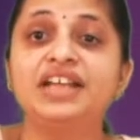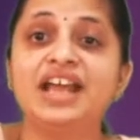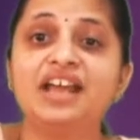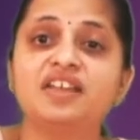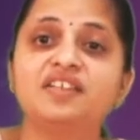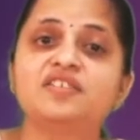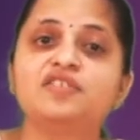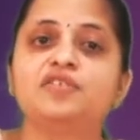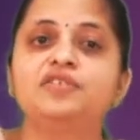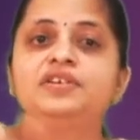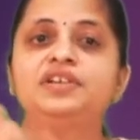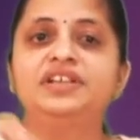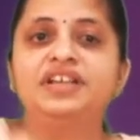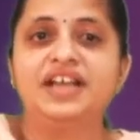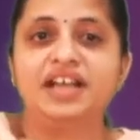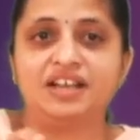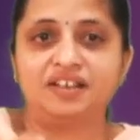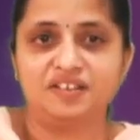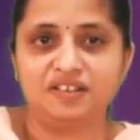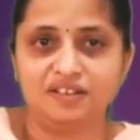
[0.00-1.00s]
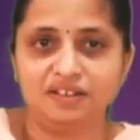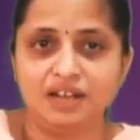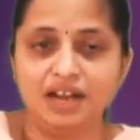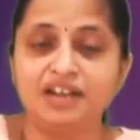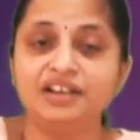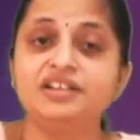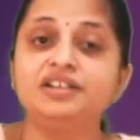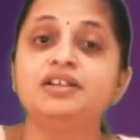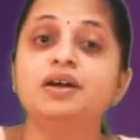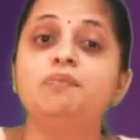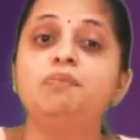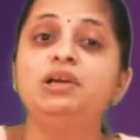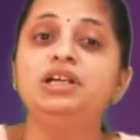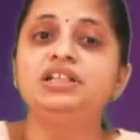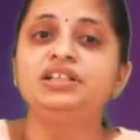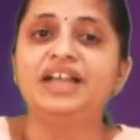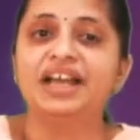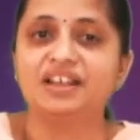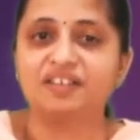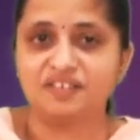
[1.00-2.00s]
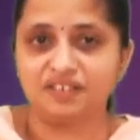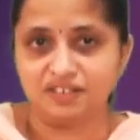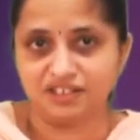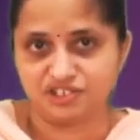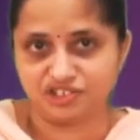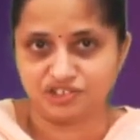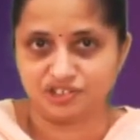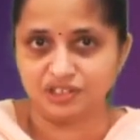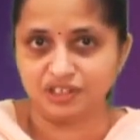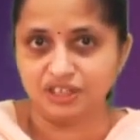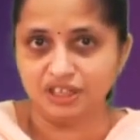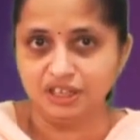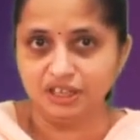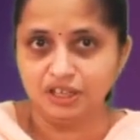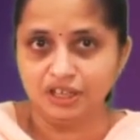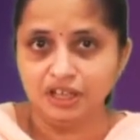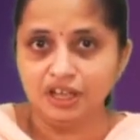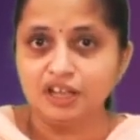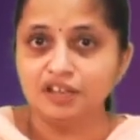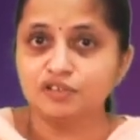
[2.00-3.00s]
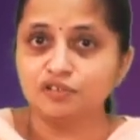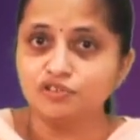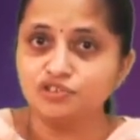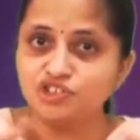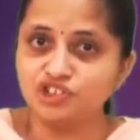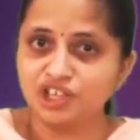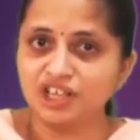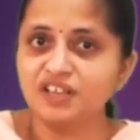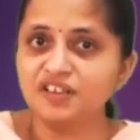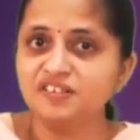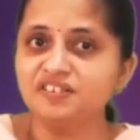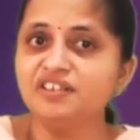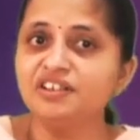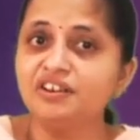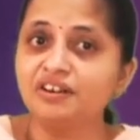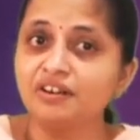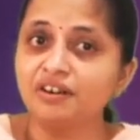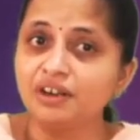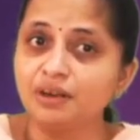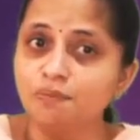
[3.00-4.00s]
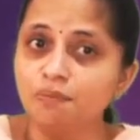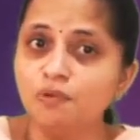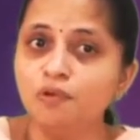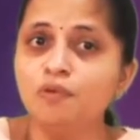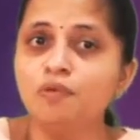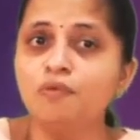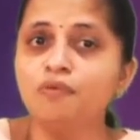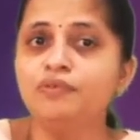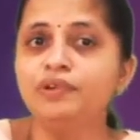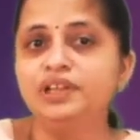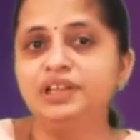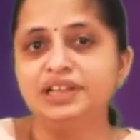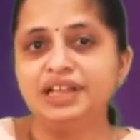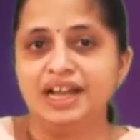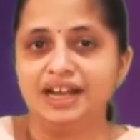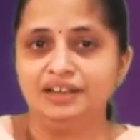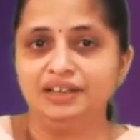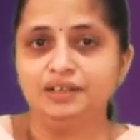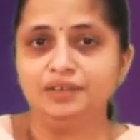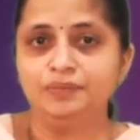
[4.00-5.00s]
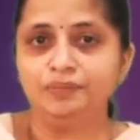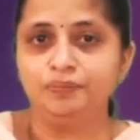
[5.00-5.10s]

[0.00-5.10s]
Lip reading: tax on tax and double taxation. So GST removed that.